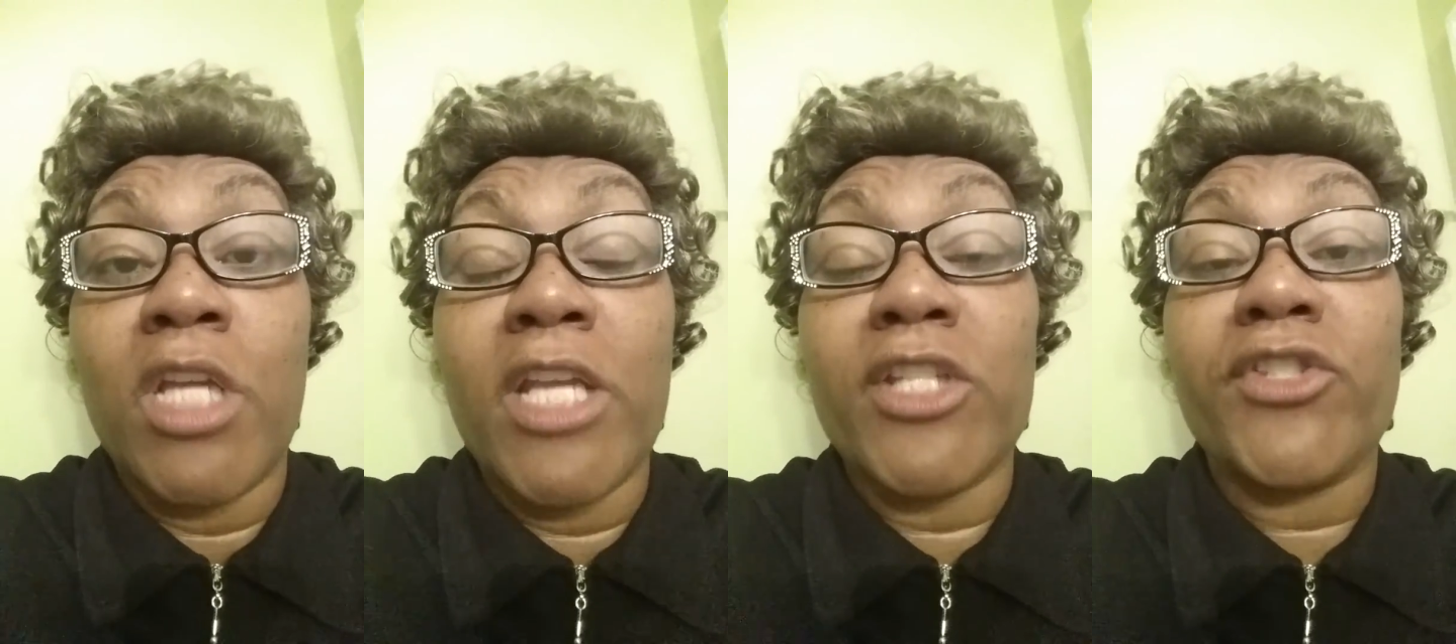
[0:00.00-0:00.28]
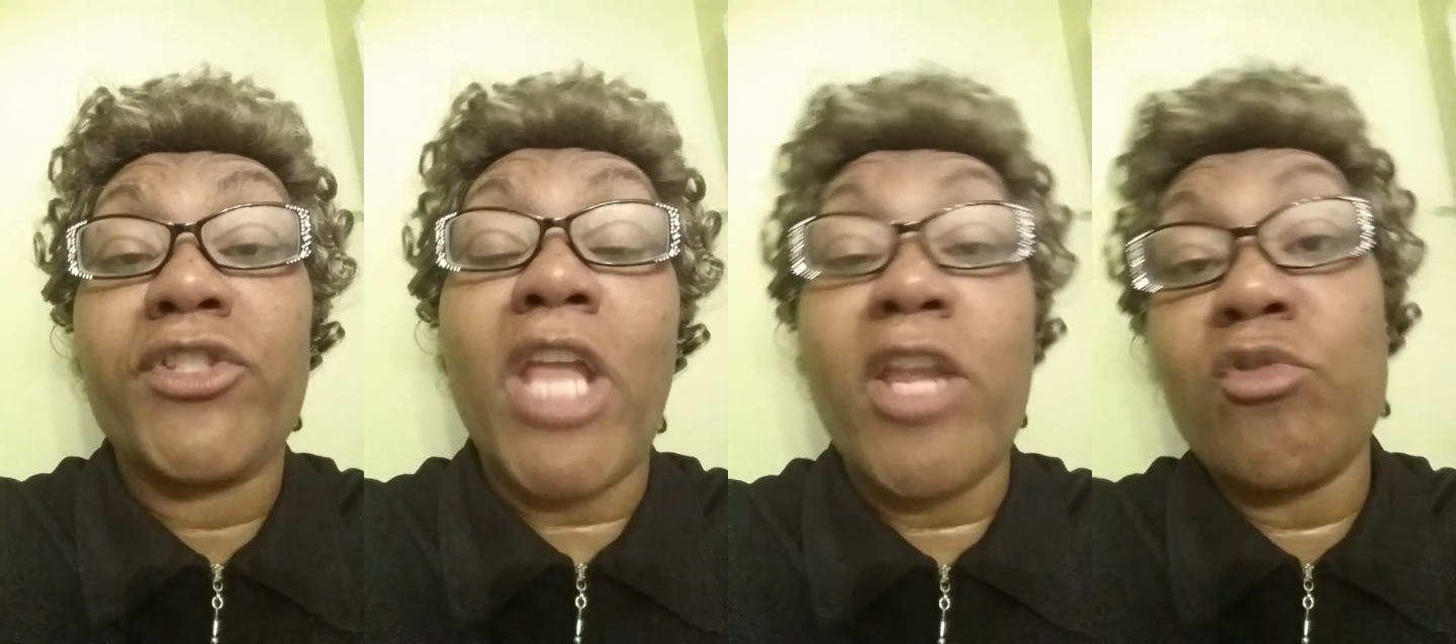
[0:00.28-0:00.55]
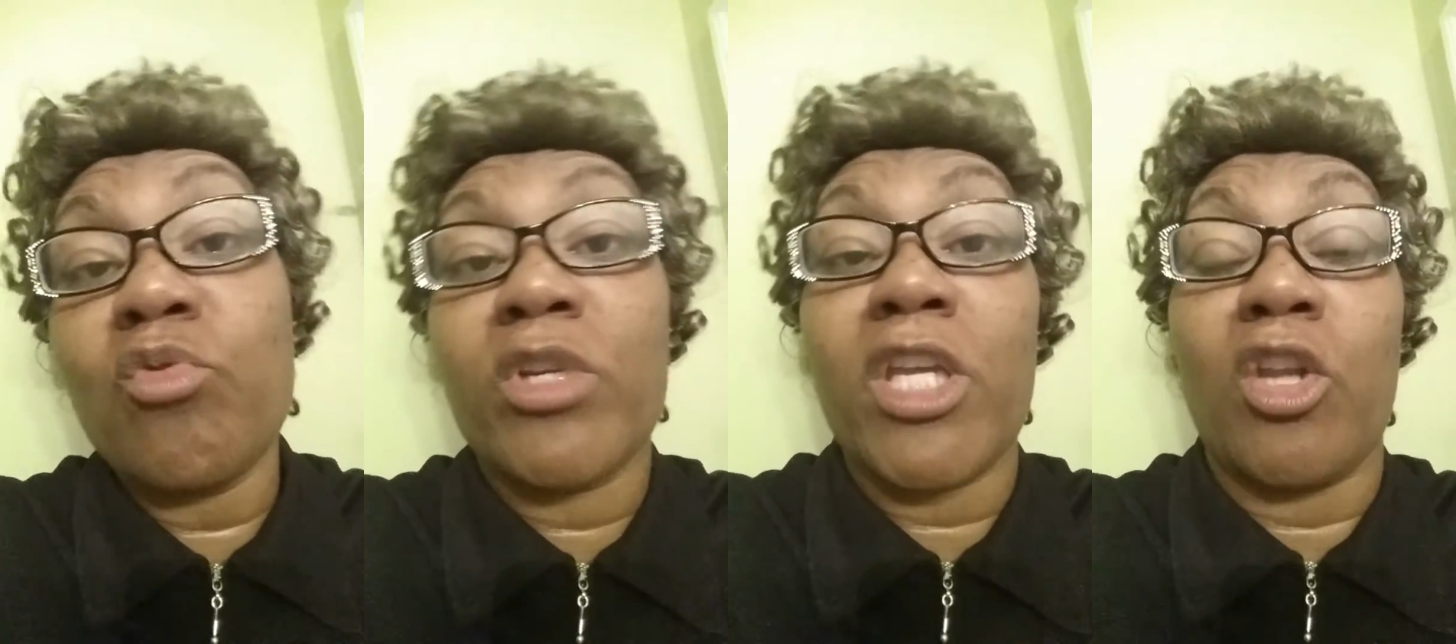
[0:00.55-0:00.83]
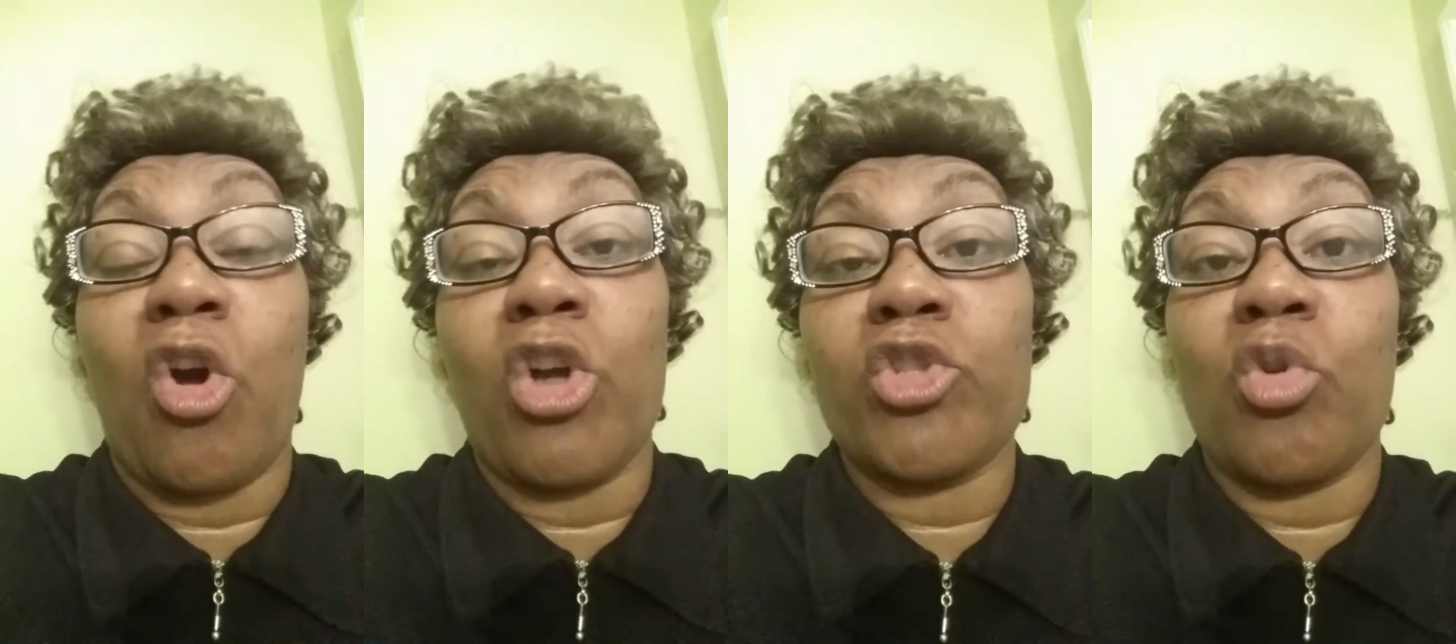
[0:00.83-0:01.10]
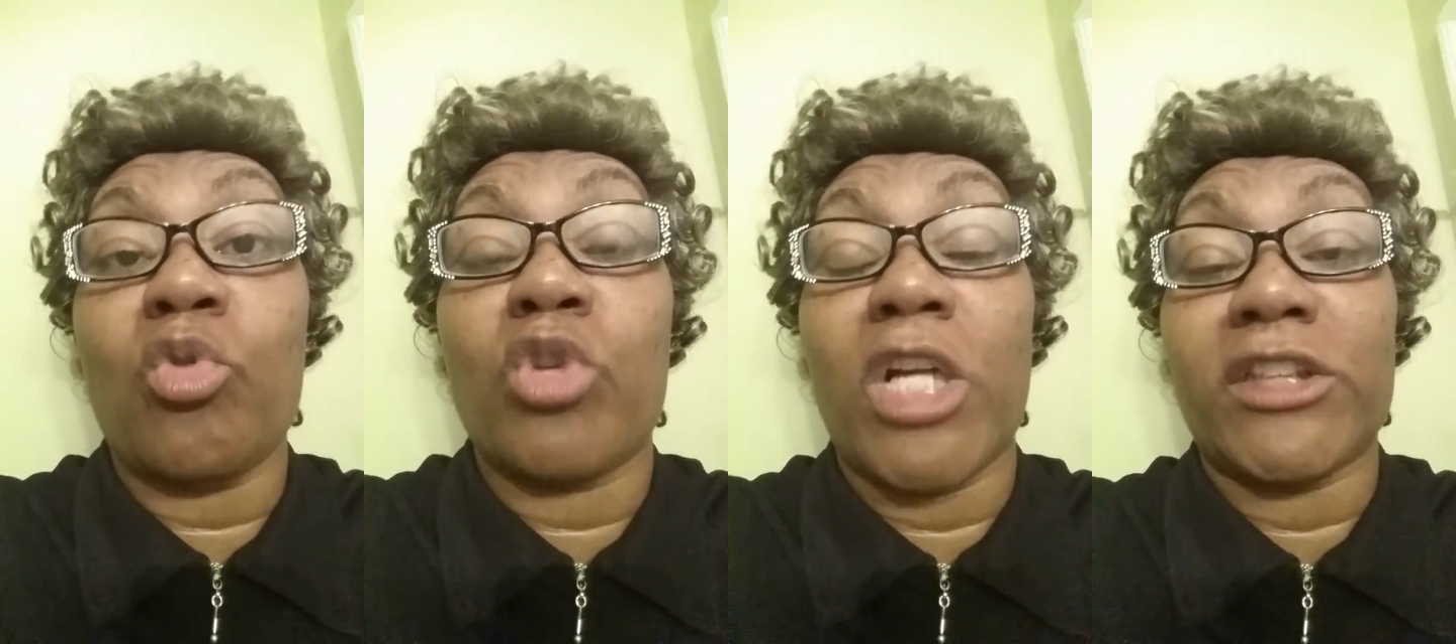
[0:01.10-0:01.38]
And then you get all
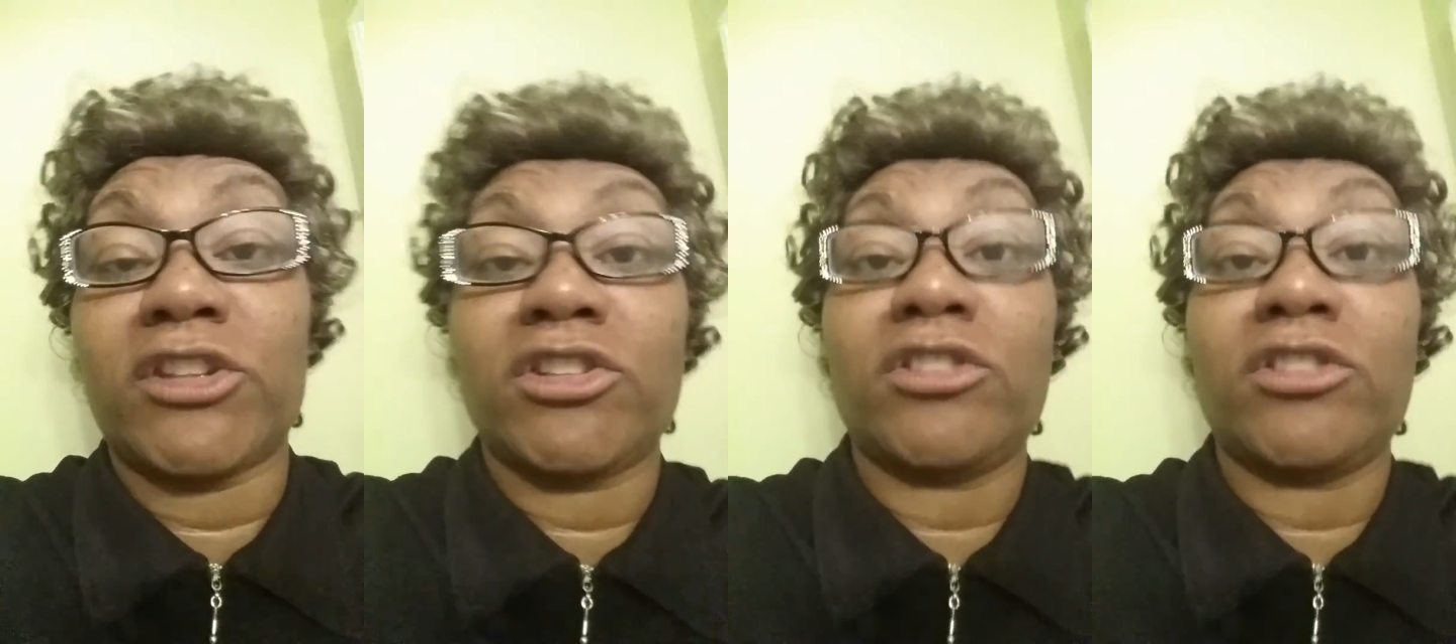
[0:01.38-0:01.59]
your good